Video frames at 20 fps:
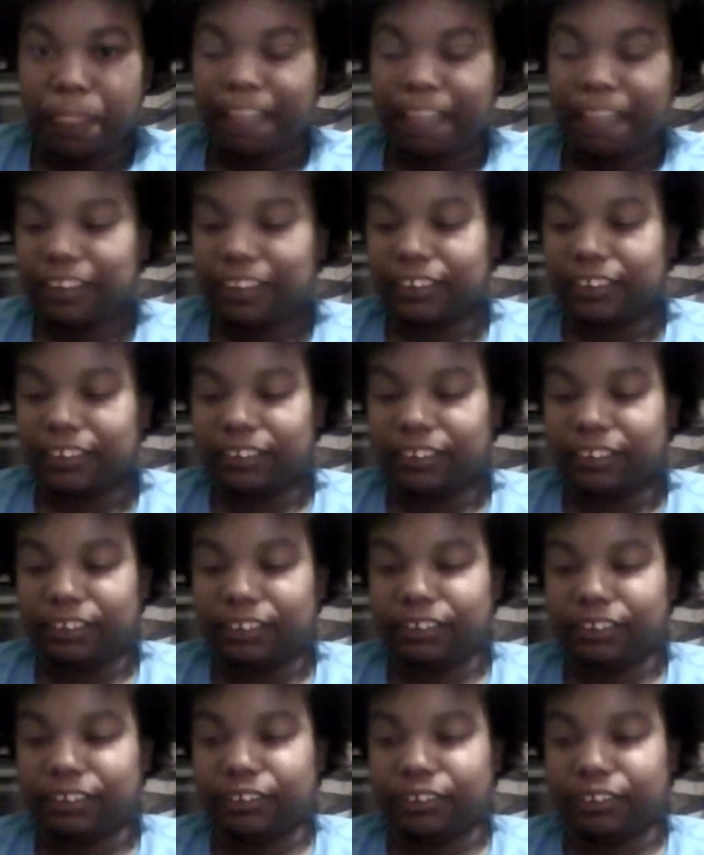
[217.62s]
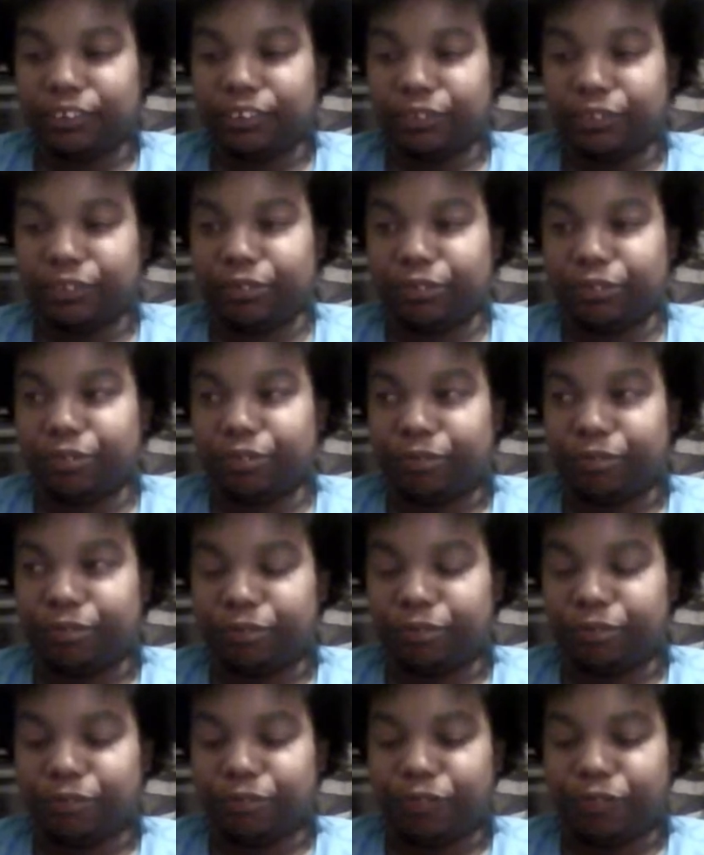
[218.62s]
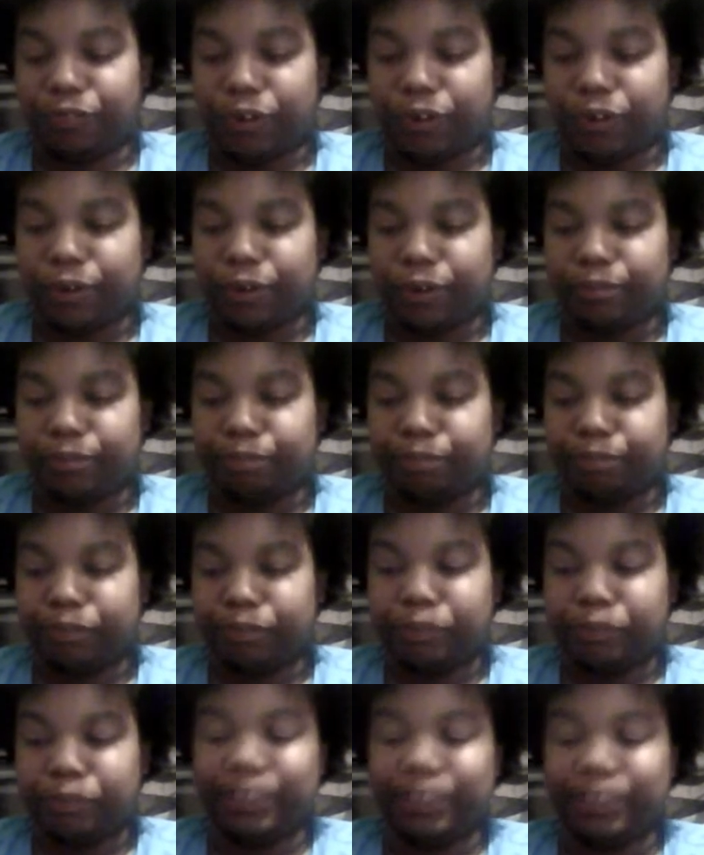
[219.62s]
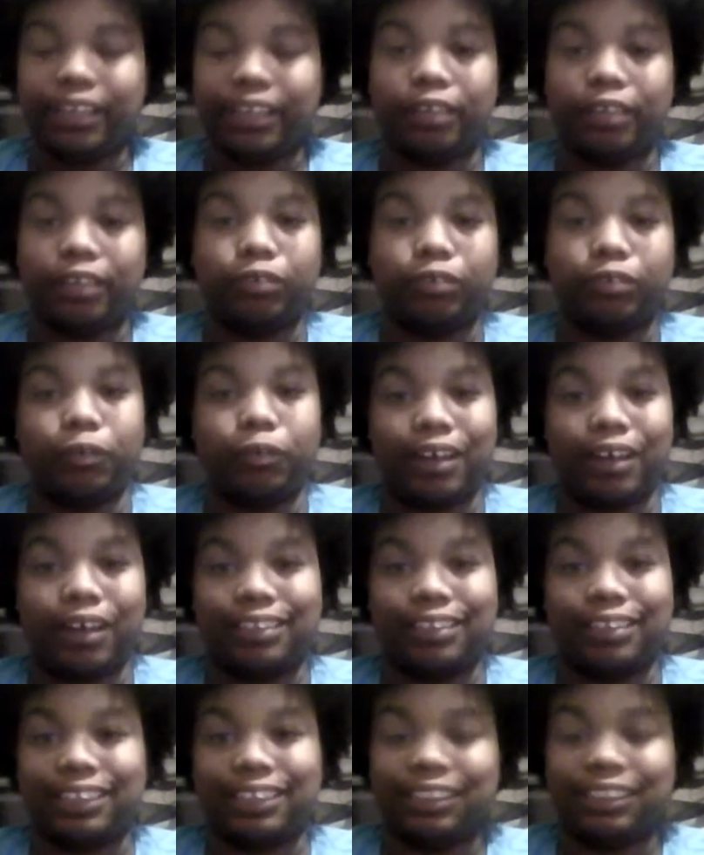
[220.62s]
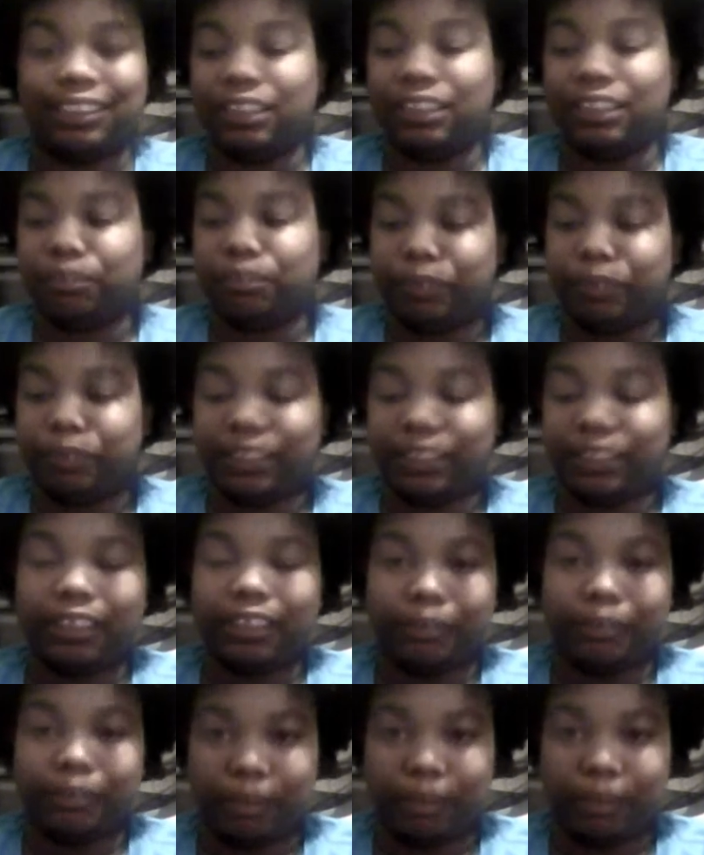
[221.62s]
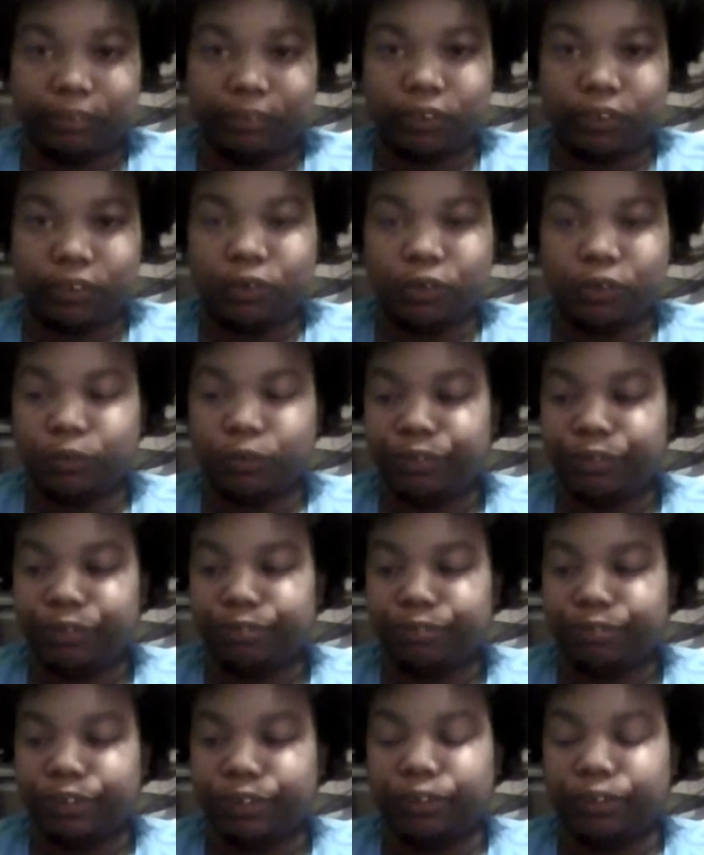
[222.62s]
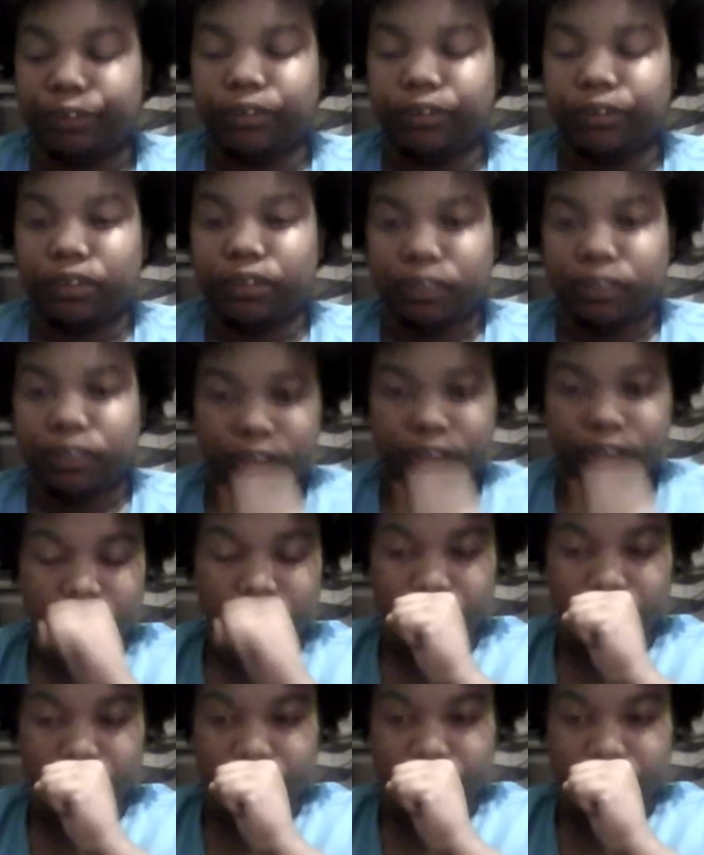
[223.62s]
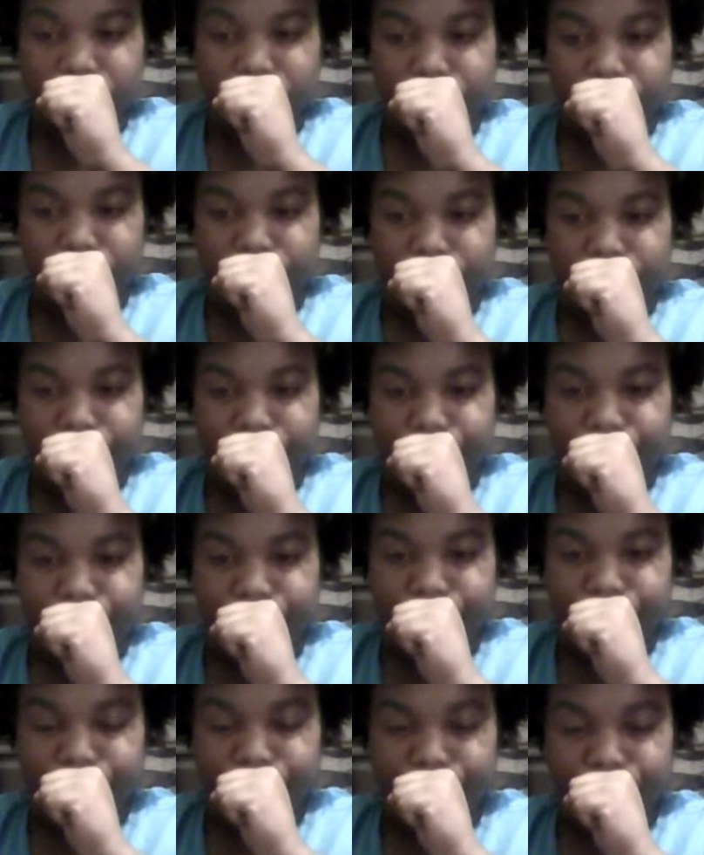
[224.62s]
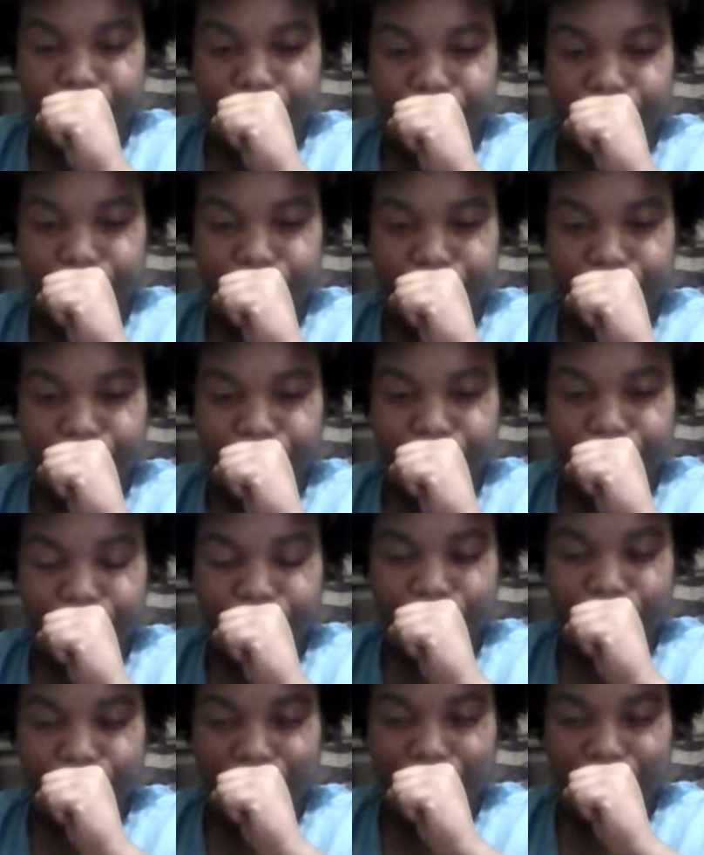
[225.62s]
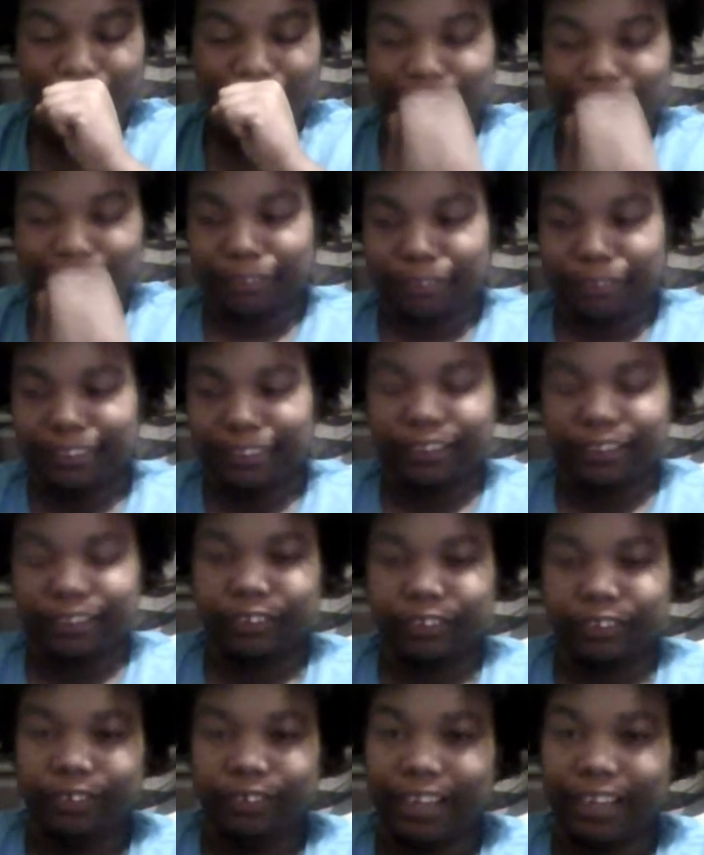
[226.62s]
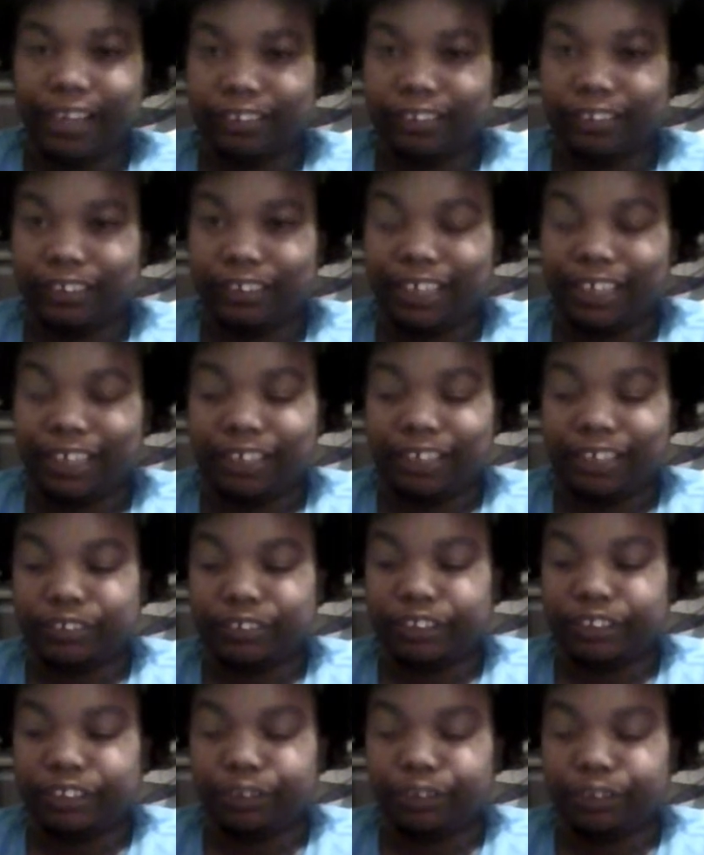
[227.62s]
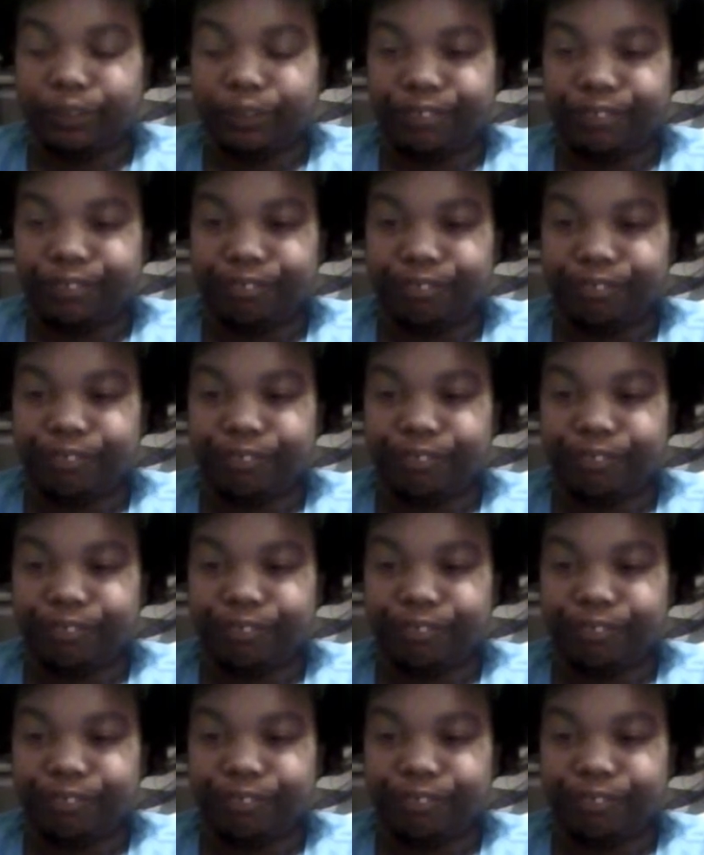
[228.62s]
Because... from the beginning, I mean, you know, without that scene, the beginning of the episode with, you know, um, the last time we see those two characters together is with,